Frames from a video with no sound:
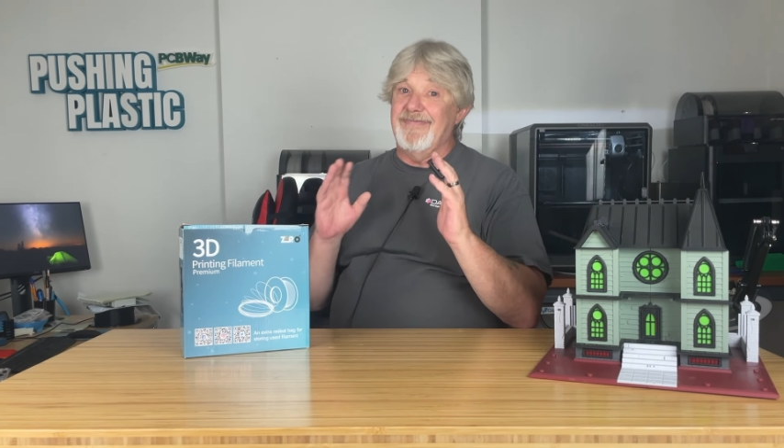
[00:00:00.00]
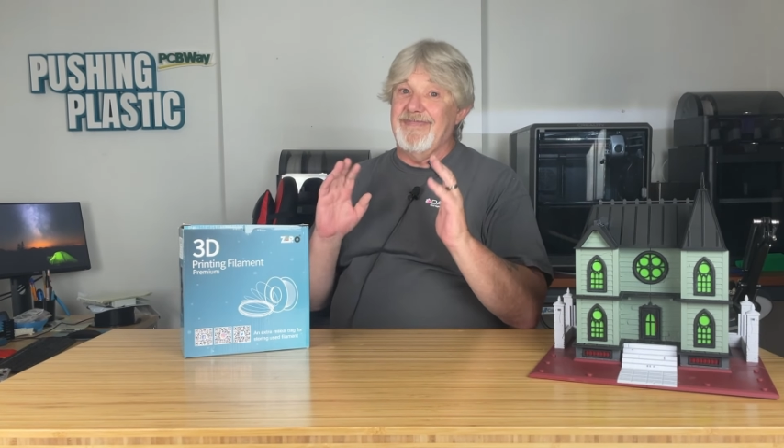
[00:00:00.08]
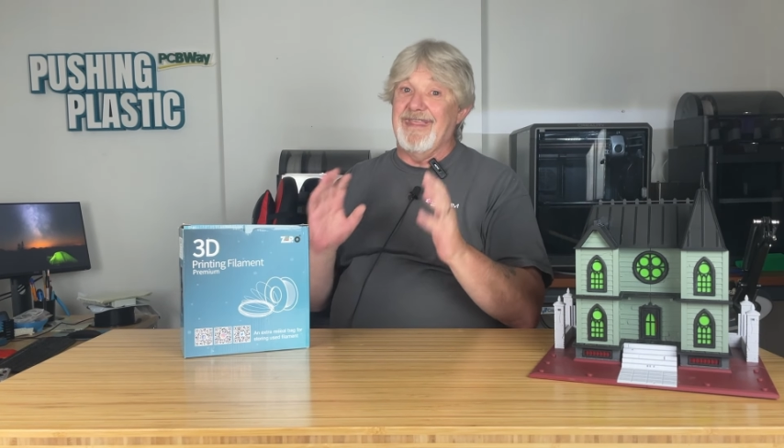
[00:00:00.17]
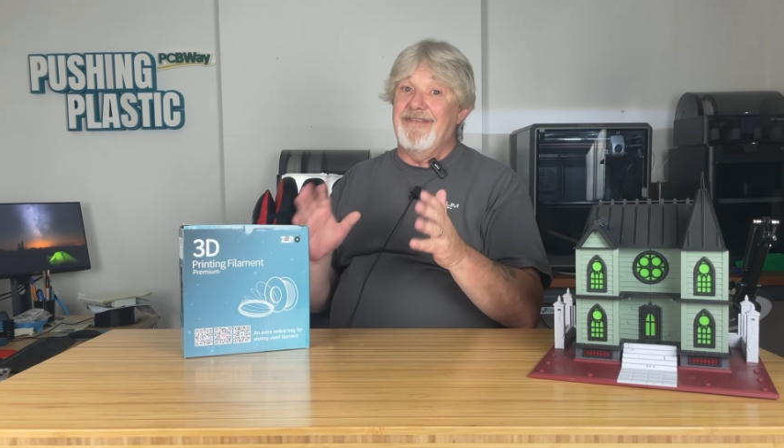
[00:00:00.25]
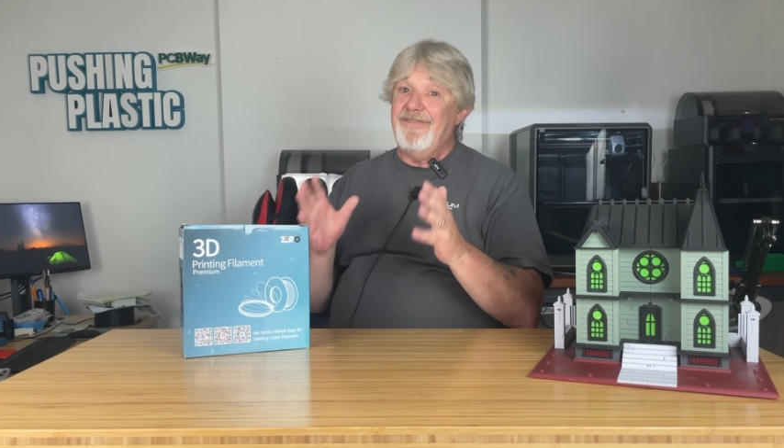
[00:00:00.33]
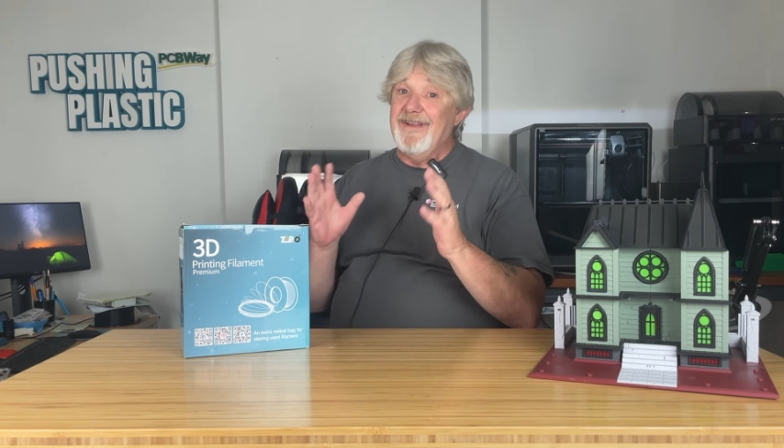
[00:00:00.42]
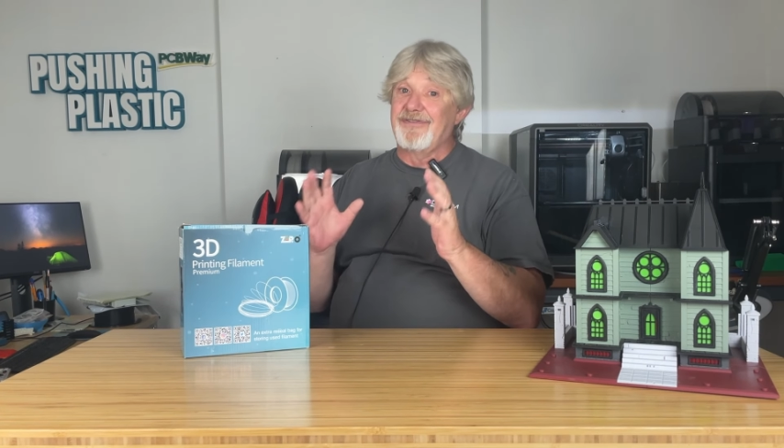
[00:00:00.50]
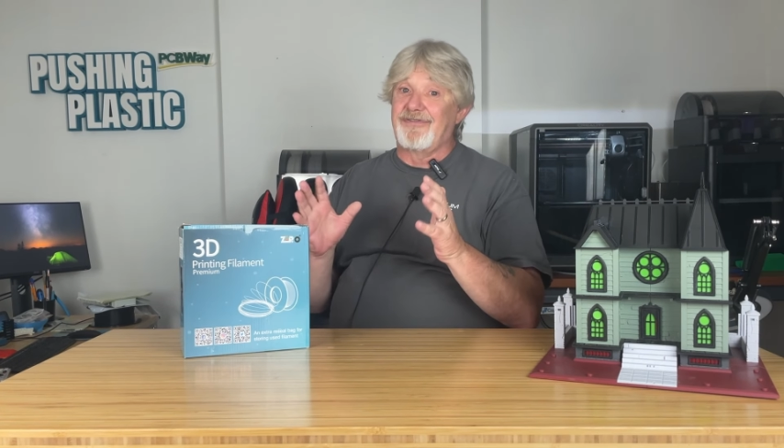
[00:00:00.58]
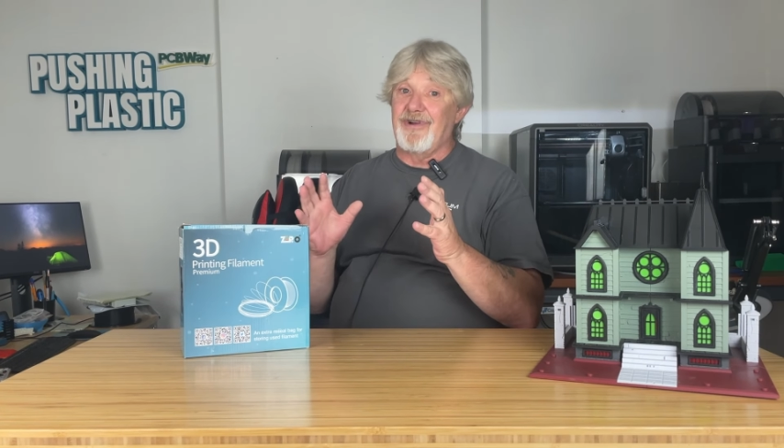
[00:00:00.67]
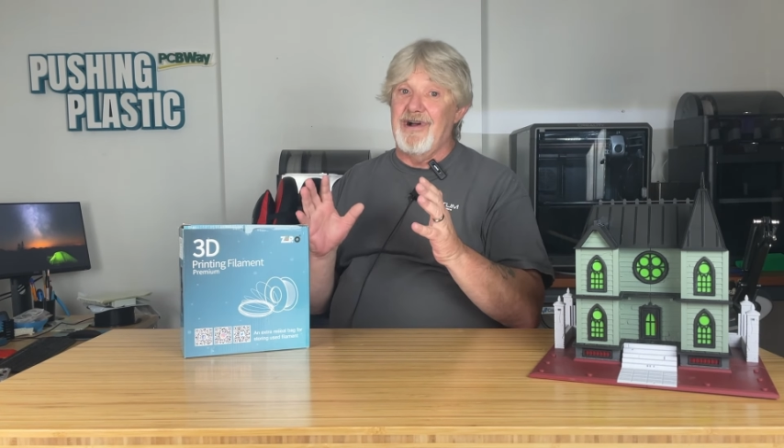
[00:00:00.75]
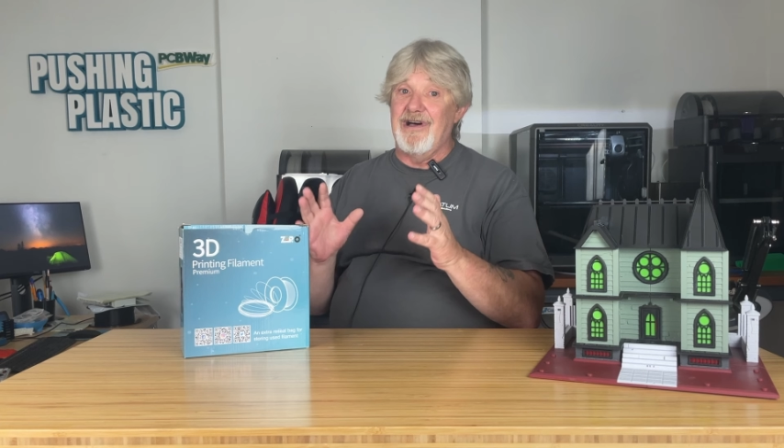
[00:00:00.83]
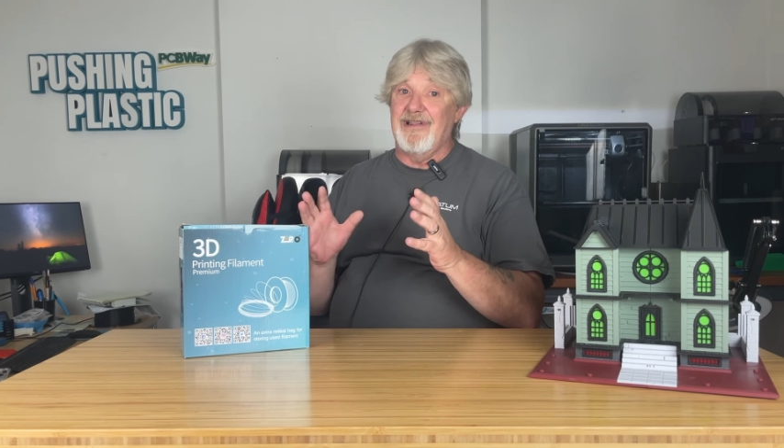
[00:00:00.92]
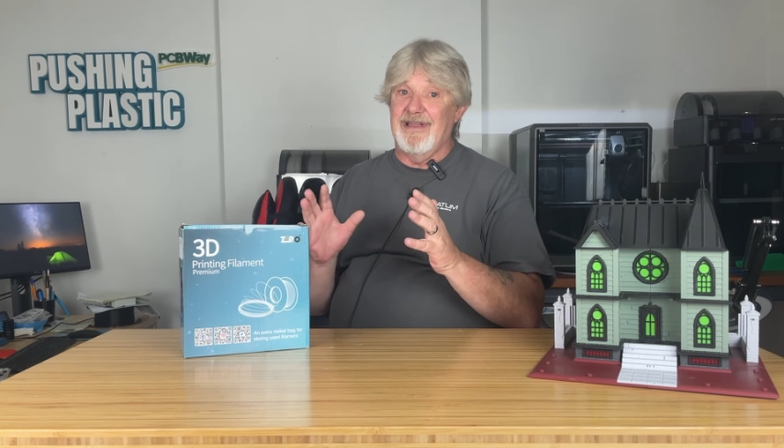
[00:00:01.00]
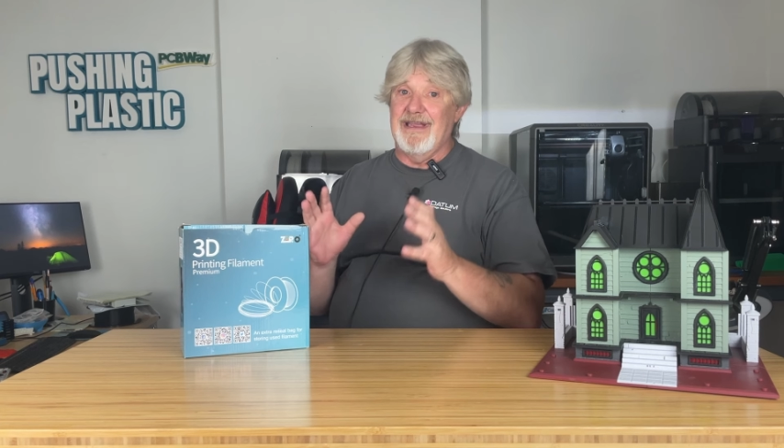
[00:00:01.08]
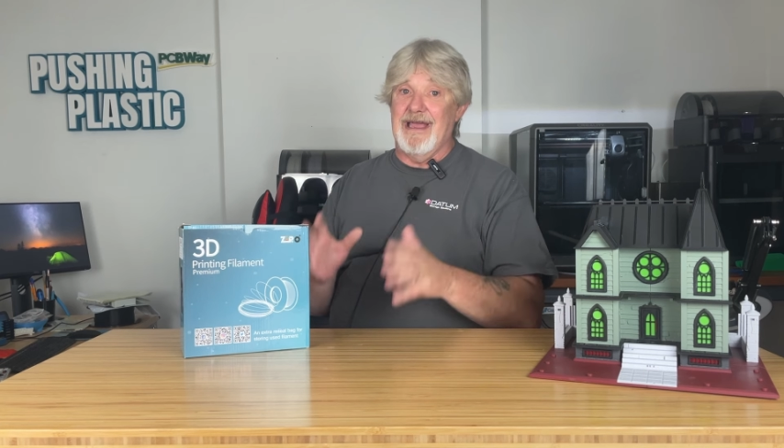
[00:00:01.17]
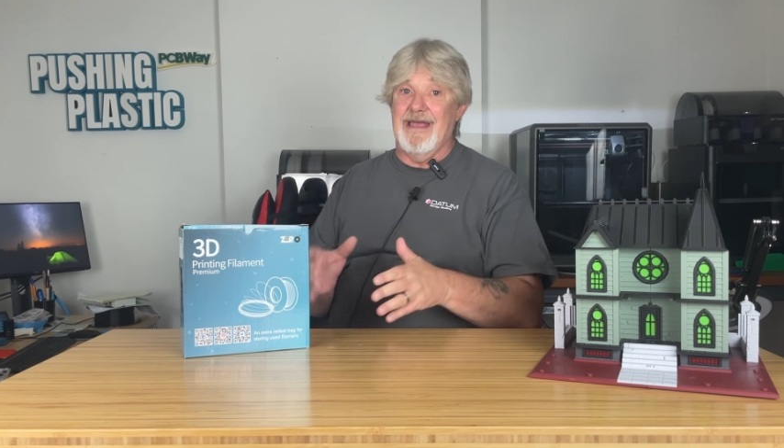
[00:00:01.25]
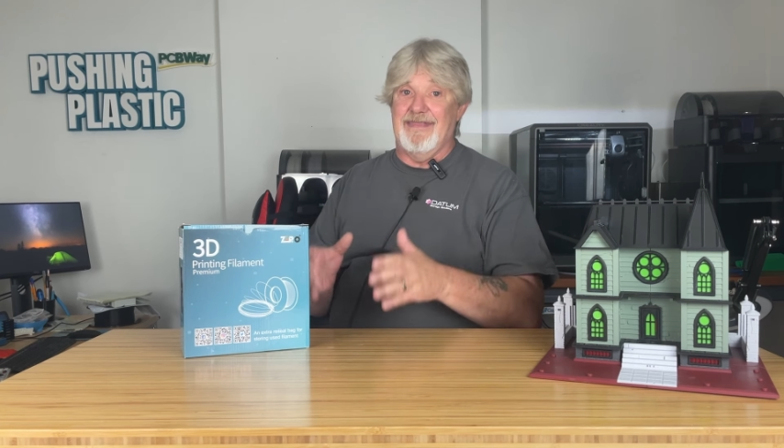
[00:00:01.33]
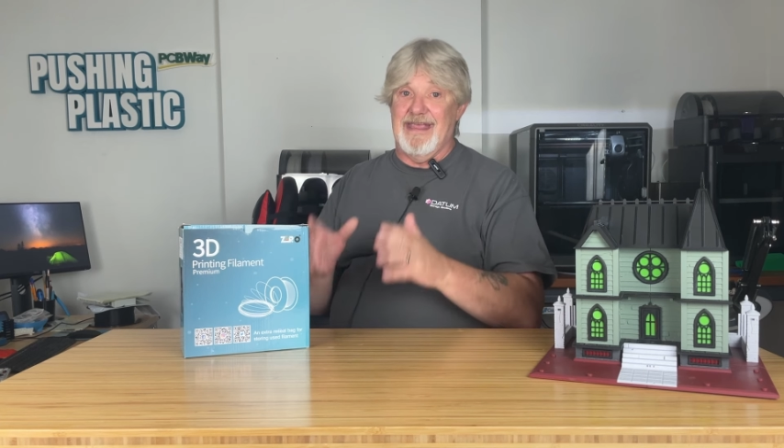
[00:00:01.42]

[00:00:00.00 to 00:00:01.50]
They feel strongly